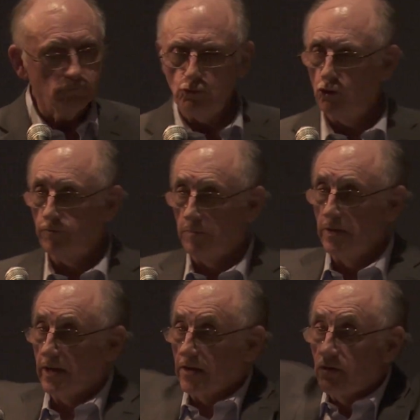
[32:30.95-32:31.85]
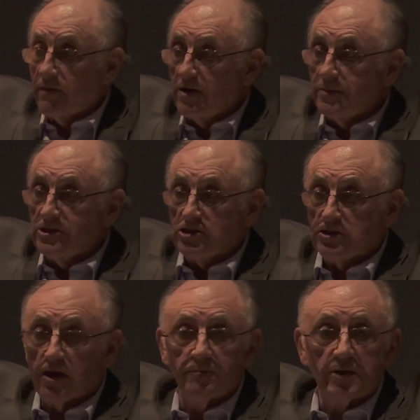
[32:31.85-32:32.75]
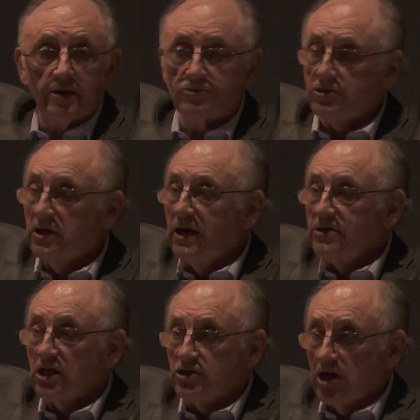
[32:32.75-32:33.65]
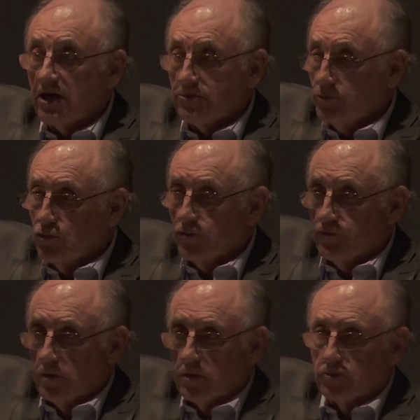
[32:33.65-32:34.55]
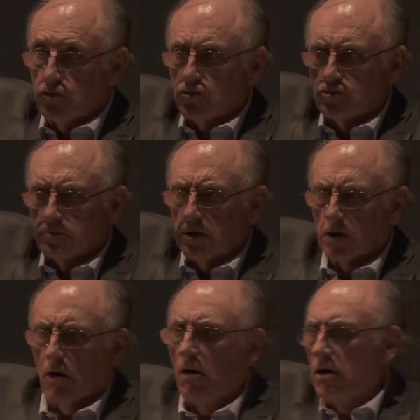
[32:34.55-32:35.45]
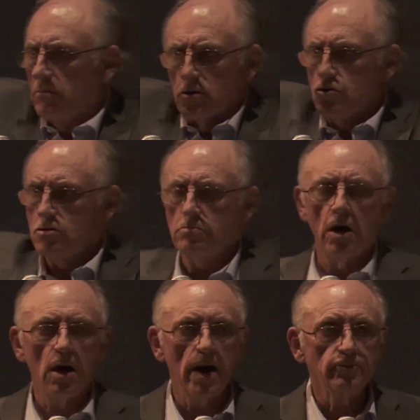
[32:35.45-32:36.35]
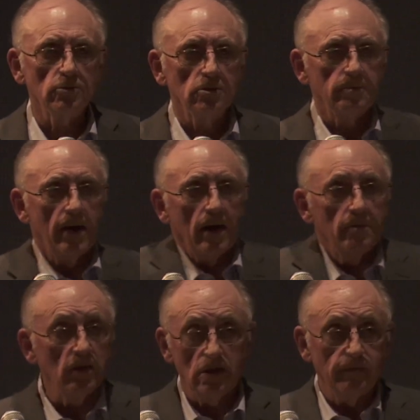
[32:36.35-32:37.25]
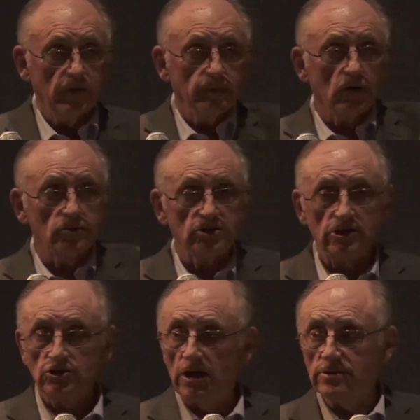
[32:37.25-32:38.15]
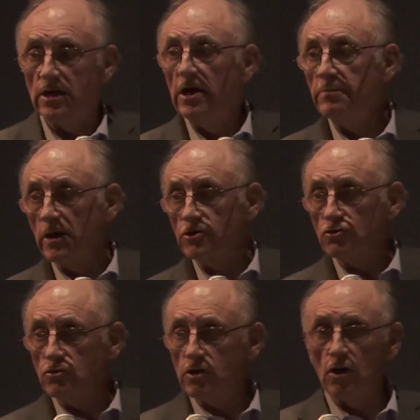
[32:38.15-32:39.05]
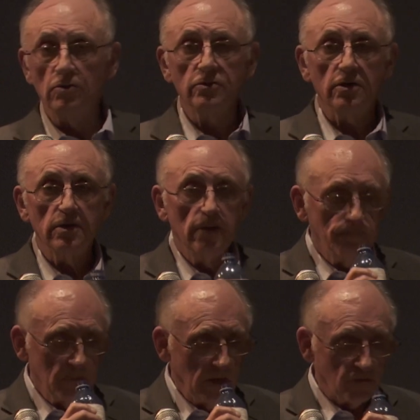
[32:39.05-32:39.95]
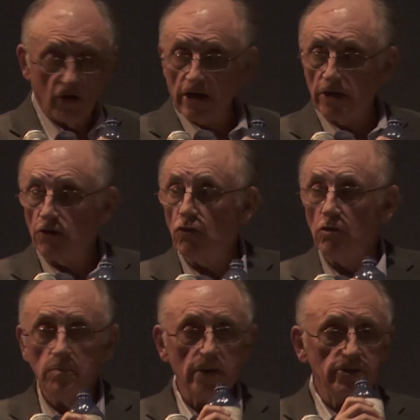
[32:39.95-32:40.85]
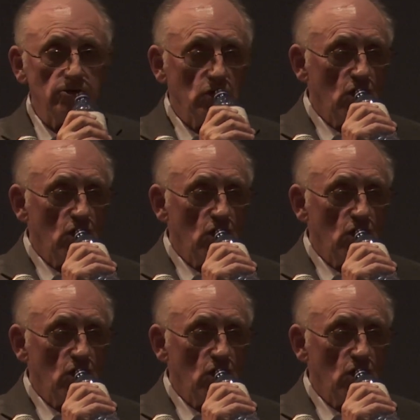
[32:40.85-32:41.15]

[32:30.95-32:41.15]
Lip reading: Beautiful building. I don't know if anybody's seen the Government House in St. John. Beautiful Georgian building. Oh, absolutely. If you ever go to St. John, make sure you go there. Try to get a tour of the place.